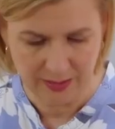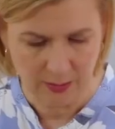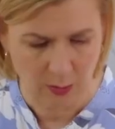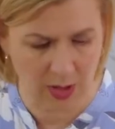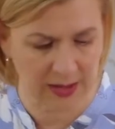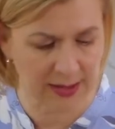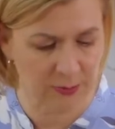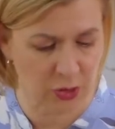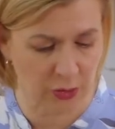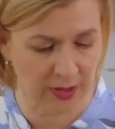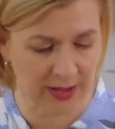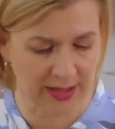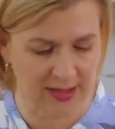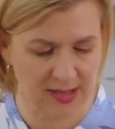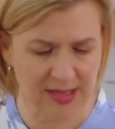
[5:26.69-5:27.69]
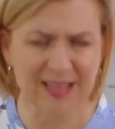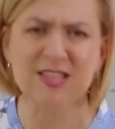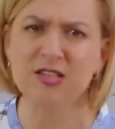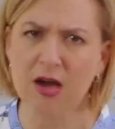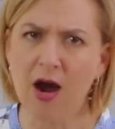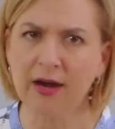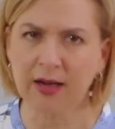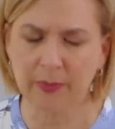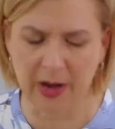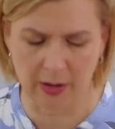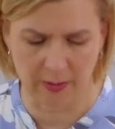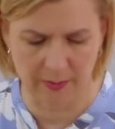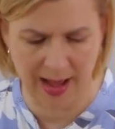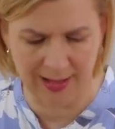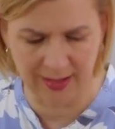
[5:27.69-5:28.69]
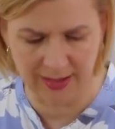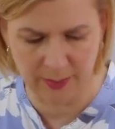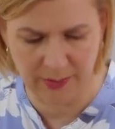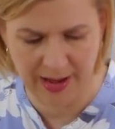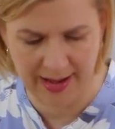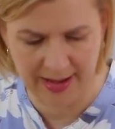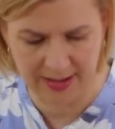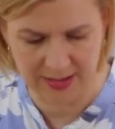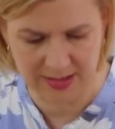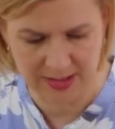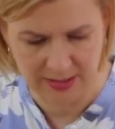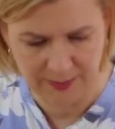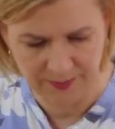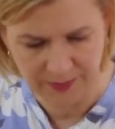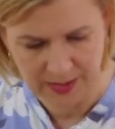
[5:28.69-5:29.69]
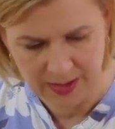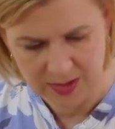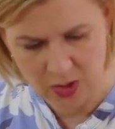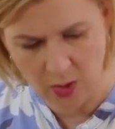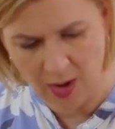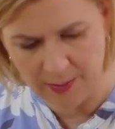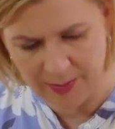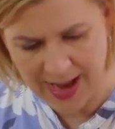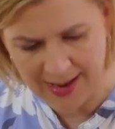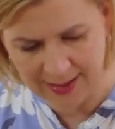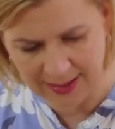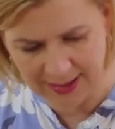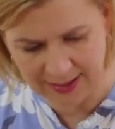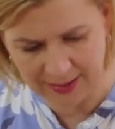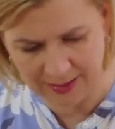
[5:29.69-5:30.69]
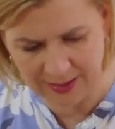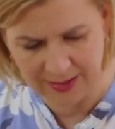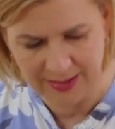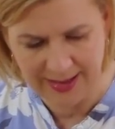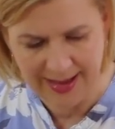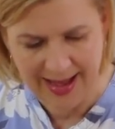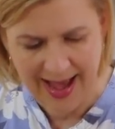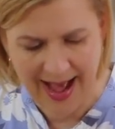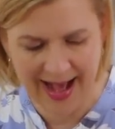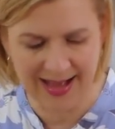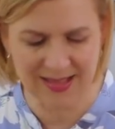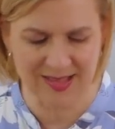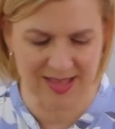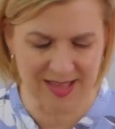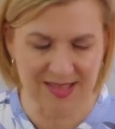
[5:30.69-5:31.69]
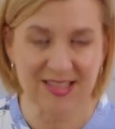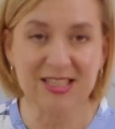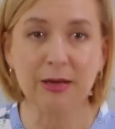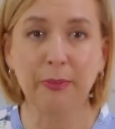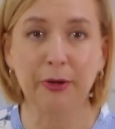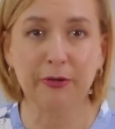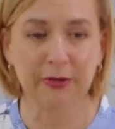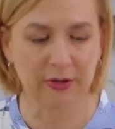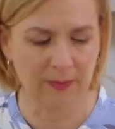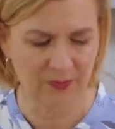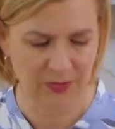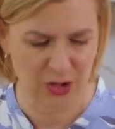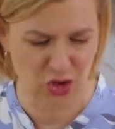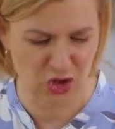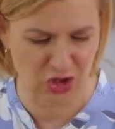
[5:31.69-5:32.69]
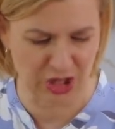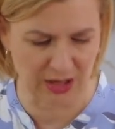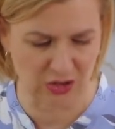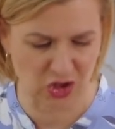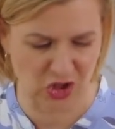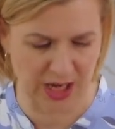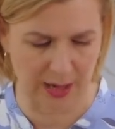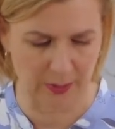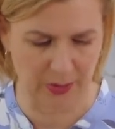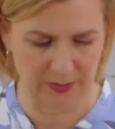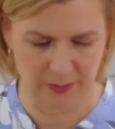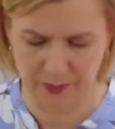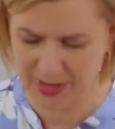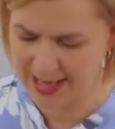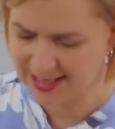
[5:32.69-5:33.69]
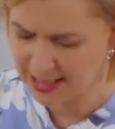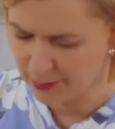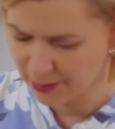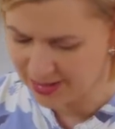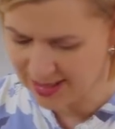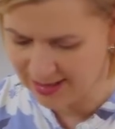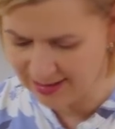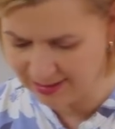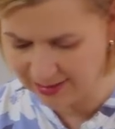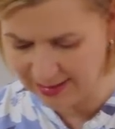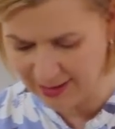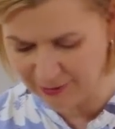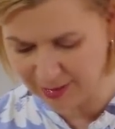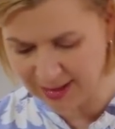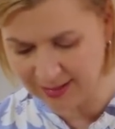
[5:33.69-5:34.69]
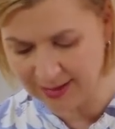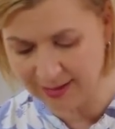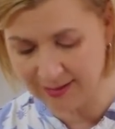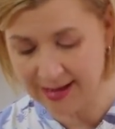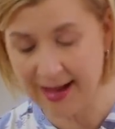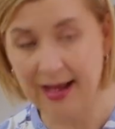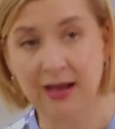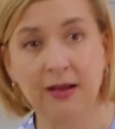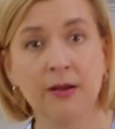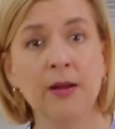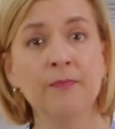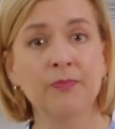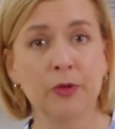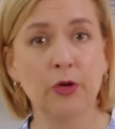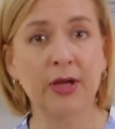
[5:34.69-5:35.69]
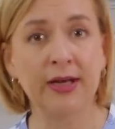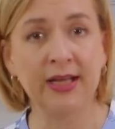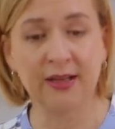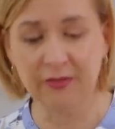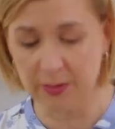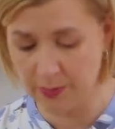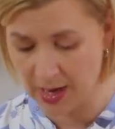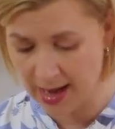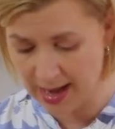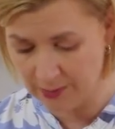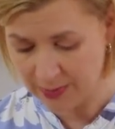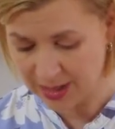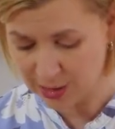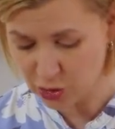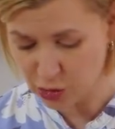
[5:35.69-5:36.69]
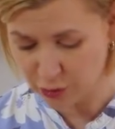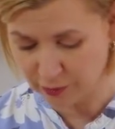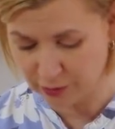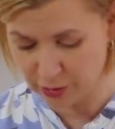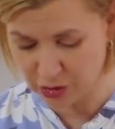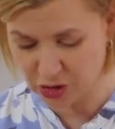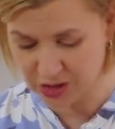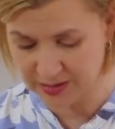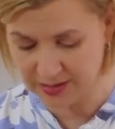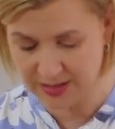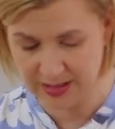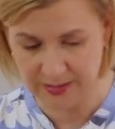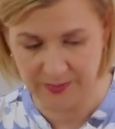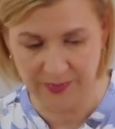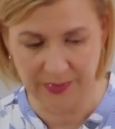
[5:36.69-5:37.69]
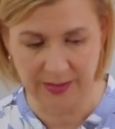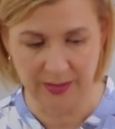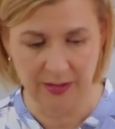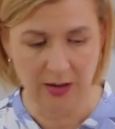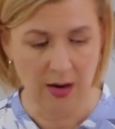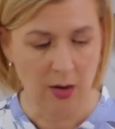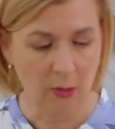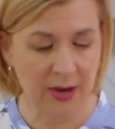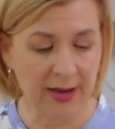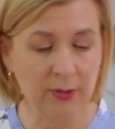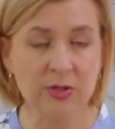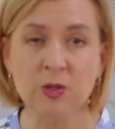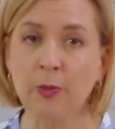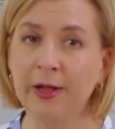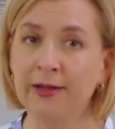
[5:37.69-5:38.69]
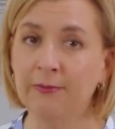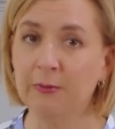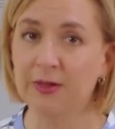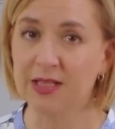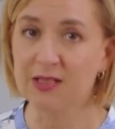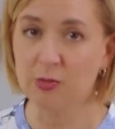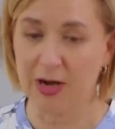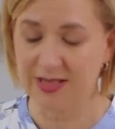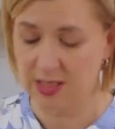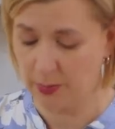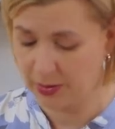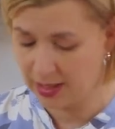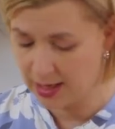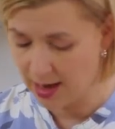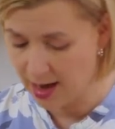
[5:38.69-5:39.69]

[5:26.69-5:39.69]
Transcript: While I'm doing this, let's talk about Madeleine pans. So a Madeleine has this typical shell shape, bakes up as a lovely little cake. You can even buy miniature versions. When I was playing with this recipe,